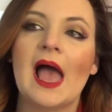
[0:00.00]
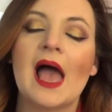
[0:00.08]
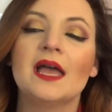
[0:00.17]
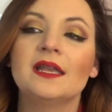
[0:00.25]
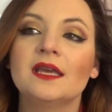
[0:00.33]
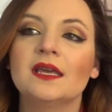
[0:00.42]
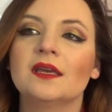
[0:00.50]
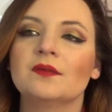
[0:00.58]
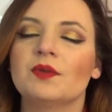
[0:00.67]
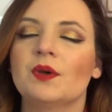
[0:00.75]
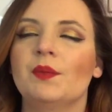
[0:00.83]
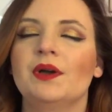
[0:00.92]

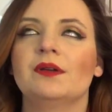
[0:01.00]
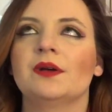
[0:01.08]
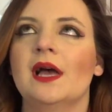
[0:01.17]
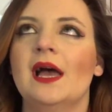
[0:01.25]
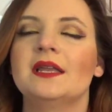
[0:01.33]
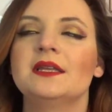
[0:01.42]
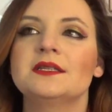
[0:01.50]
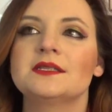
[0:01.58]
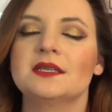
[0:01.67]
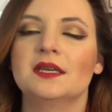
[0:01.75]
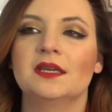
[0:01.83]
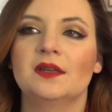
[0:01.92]
Any
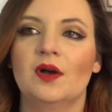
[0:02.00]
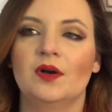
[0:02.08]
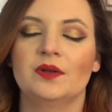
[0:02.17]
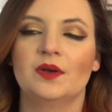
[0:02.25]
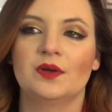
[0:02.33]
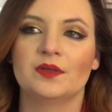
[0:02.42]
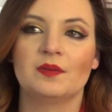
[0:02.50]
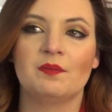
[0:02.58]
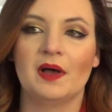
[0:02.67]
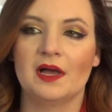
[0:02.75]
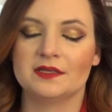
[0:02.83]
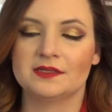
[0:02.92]
scene on the
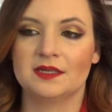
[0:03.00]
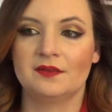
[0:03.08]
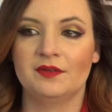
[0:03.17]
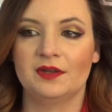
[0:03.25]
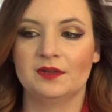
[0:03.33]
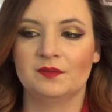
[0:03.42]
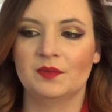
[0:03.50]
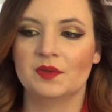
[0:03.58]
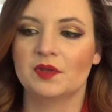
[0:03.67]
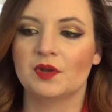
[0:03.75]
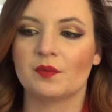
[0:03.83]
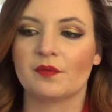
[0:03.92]
bus, even,
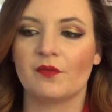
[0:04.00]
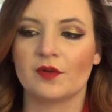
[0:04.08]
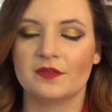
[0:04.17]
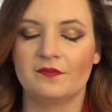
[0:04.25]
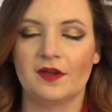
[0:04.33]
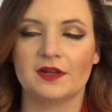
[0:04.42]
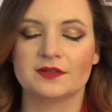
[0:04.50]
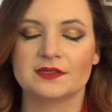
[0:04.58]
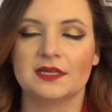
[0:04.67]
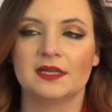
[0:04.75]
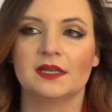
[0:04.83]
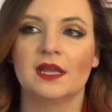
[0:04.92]
you know, before the final
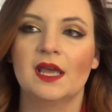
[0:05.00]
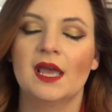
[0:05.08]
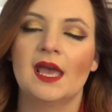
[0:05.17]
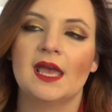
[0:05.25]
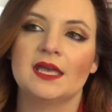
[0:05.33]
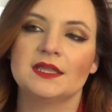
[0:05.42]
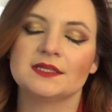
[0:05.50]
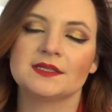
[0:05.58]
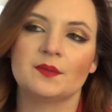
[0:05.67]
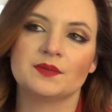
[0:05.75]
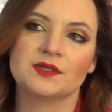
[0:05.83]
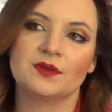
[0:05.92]
scene in this
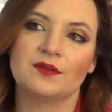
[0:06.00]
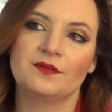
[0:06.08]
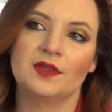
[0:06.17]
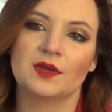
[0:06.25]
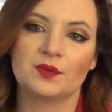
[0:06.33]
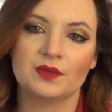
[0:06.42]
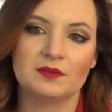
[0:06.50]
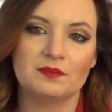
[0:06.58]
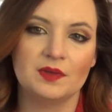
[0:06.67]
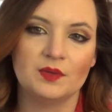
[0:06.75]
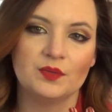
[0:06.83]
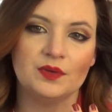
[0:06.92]
episode, I feel like really,
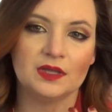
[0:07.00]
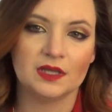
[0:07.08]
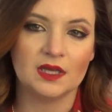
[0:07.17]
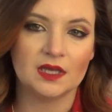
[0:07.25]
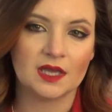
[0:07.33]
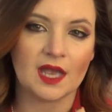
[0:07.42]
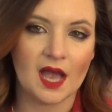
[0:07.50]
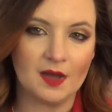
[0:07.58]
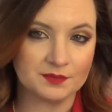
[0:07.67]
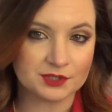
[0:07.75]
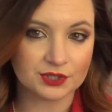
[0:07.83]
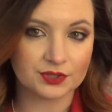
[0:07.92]
really
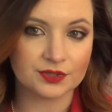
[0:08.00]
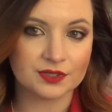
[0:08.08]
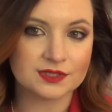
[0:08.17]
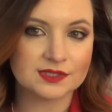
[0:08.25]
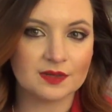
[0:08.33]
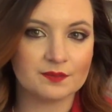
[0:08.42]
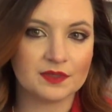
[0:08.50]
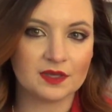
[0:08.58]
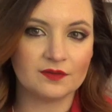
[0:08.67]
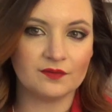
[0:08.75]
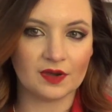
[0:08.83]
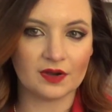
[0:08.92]
captured
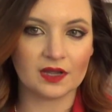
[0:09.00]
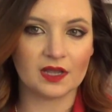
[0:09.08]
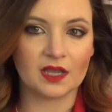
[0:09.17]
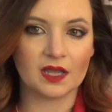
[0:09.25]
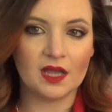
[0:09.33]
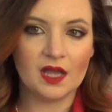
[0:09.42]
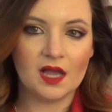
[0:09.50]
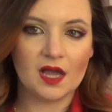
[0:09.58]
something very,